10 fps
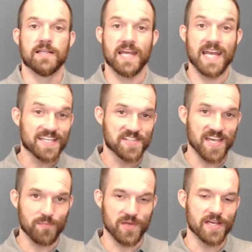The next
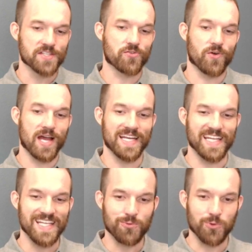step is to write an
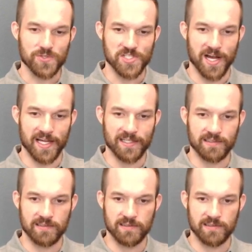equal sign